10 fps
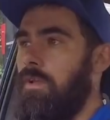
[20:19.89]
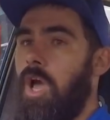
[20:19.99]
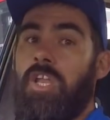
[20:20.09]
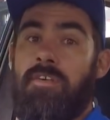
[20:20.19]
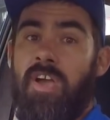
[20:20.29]

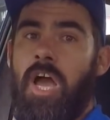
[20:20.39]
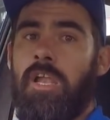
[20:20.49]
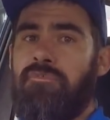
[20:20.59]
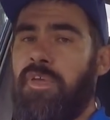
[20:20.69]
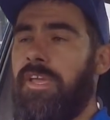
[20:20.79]
Another couple
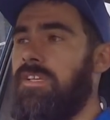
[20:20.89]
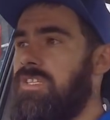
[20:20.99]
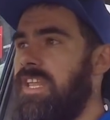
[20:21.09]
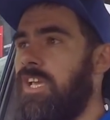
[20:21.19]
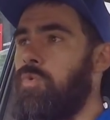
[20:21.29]
of things,
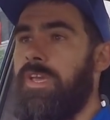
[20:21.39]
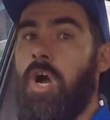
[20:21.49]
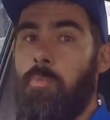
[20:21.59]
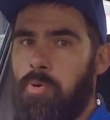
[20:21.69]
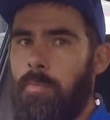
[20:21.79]
next week
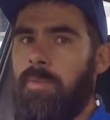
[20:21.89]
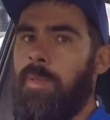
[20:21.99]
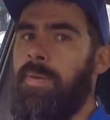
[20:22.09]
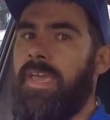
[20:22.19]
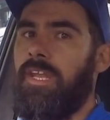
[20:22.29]
I'll probably be
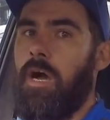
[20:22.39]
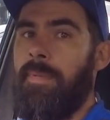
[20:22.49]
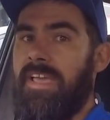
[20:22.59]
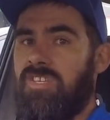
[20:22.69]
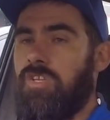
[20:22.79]
picking up
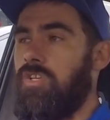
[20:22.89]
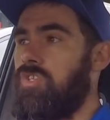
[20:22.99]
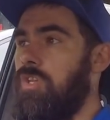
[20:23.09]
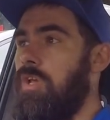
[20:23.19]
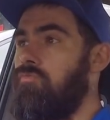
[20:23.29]

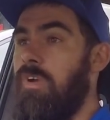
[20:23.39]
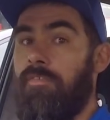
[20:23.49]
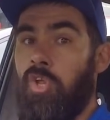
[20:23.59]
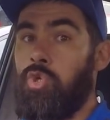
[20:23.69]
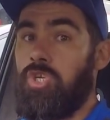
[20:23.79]
Esther's
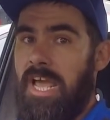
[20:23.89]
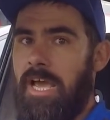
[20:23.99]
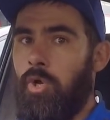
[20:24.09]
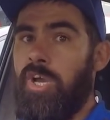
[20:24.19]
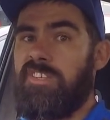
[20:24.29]
Revolution
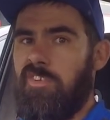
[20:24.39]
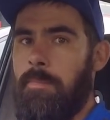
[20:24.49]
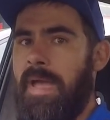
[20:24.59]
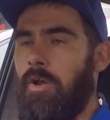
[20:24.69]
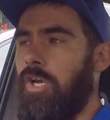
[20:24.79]
alloys from the
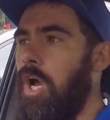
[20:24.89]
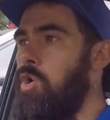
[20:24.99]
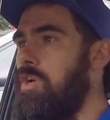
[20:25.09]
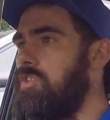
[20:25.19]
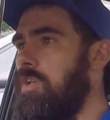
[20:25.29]
powder
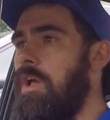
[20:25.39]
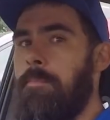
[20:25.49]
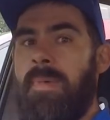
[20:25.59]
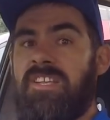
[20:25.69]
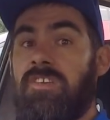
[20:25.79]
coaters.
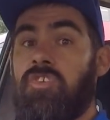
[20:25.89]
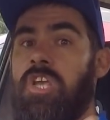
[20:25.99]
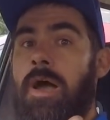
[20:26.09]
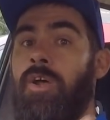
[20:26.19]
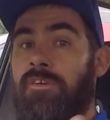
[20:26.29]
Massive
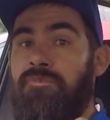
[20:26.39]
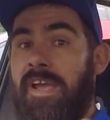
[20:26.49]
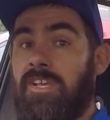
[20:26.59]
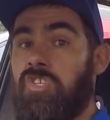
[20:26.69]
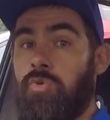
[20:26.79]
shout and a
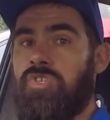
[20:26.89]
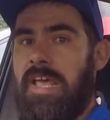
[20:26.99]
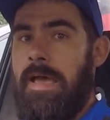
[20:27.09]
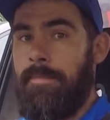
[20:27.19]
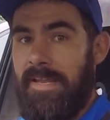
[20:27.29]
thanks to
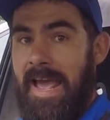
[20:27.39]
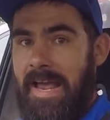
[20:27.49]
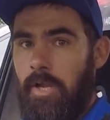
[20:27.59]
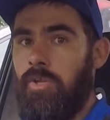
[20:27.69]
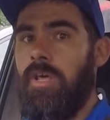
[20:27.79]
Sam and
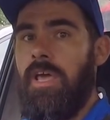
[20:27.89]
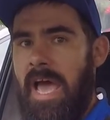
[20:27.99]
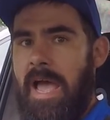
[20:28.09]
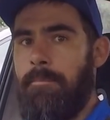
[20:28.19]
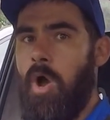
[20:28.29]
Alan
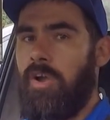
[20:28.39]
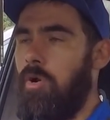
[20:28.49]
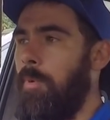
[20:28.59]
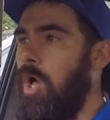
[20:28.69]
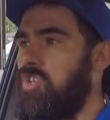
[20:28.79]
at
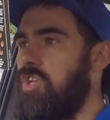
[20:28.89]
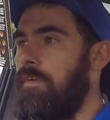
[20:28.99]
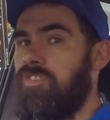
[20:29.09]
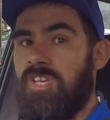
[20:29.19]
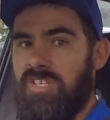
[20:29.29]
Microglass
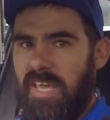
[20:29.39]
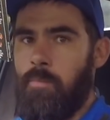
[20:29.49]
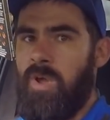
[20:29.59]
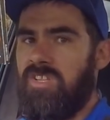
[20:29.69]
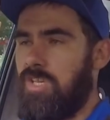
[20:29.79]
Services in
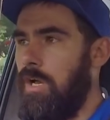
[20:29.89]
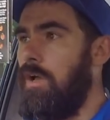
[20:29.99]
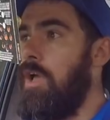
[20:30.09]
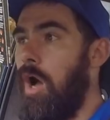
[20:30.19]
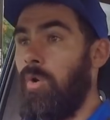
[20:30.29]
Windsor.
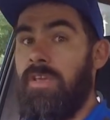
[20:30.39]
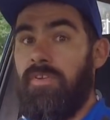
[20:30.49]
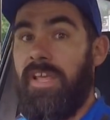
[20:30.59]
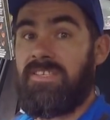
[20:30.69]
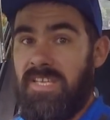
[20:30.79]
I'll leave a
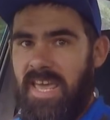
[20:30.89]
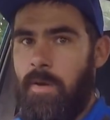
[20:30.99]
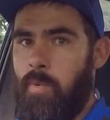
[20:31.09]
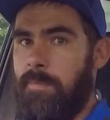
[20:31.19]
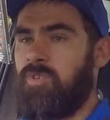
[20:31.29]
link to their
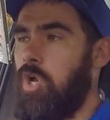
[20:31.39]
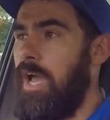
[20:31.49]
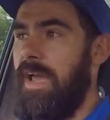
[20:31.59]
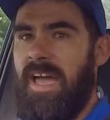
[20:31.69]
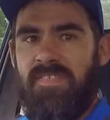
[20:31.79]

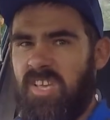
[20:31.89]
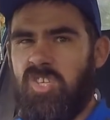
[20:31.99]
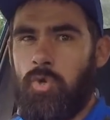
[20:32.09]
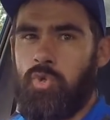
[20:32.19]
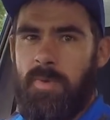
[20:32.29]
website and their
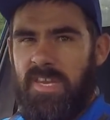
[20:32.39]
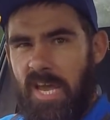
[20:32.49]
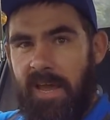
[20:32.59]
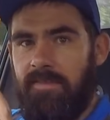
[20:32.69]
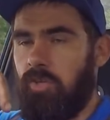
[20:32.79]
social
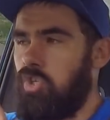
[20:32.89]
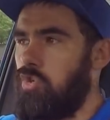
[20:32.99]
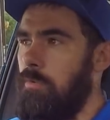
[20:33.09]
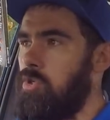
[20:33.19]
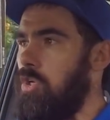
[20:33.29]
media in the
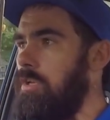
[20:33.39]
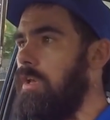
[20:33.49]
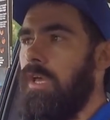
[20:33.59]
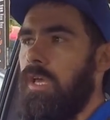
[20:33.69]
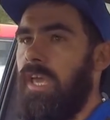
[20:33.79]
description.
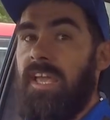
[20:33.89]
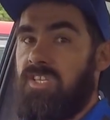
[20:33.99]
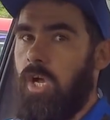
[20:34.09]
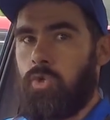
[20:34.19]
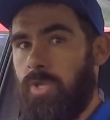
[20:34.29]
Get in
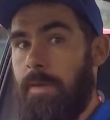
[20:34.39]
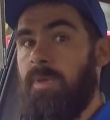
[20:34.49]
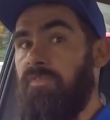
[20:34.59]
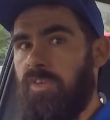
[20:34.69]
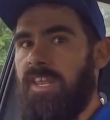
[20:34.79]
touch with them
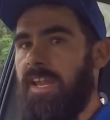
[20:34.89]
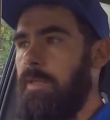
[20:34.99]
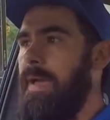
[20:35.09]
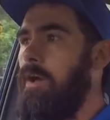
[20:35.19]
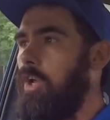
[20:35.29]
if you need any
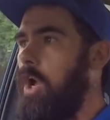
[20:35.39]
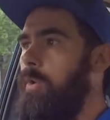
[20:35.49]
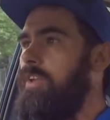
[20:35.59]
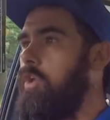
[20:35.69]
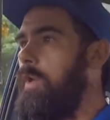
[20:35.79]
powder
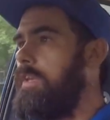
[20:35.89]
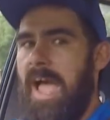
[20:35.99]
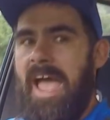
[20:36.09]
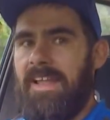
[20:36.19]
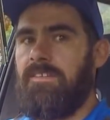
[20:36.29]
coating doing.
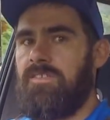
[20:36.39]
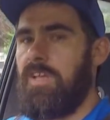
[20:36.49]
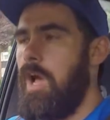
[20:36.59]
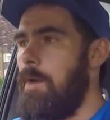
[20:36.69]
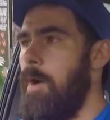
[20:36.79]
And
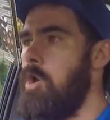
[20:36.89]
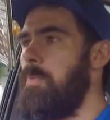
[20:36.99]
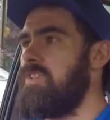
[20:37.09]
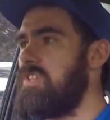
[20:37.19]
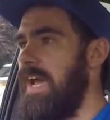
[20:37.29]
I'm
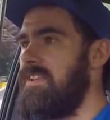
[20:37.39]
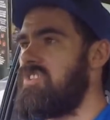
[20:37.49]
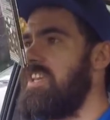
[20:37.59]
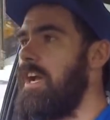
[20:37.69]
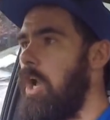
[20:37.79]
hoping to go and
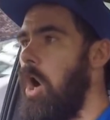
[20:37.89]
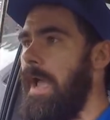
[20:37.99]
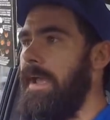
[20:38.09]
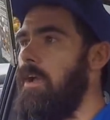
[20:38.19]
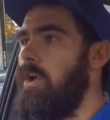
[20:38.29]
see a
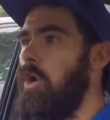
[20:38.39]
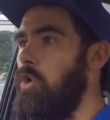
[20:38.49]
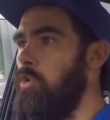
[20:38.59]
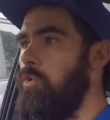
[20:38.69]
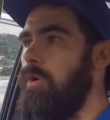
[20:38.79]
guy
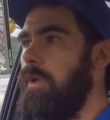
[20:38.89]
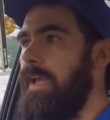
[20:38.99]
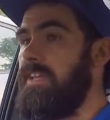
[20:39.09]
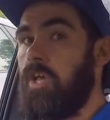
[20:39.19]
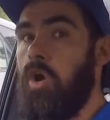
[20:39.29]
who
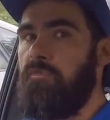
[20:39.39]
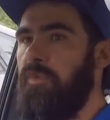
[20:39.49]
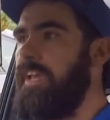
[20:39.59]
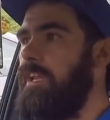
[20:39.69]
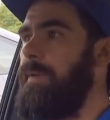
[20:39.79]
is
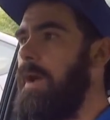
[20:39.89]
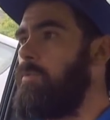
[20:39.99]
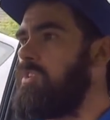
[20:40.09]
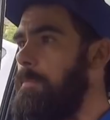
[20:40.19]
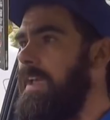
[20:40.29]
hopefully going to be able
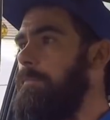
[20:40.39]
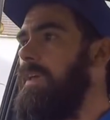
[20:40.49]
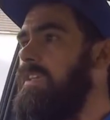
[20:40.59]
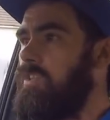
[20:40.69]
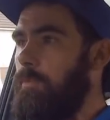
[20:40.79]
to make
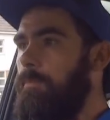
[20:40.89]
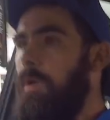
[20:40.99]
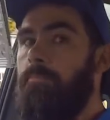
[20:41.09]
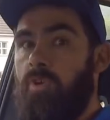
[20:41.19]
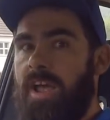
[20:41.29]
me some
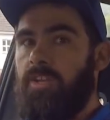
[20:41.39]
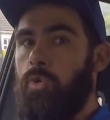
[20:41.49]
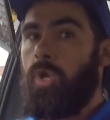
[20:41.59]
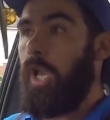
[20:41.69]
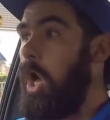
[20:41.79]
brand
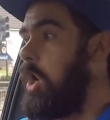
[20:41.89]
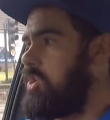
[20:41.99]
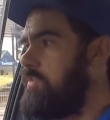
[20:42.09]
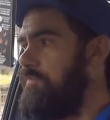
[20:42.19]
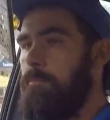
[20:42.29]
new
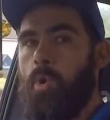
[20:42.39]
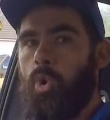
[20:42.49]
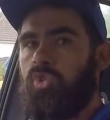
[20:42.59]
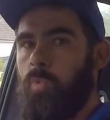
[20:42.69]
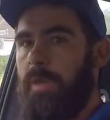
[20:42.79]
glass for
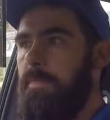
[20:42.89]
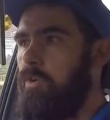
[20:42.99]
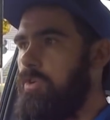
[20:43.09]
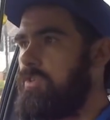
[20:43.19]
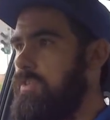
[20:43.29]
Maude's wing
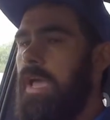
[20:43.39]
mirrors.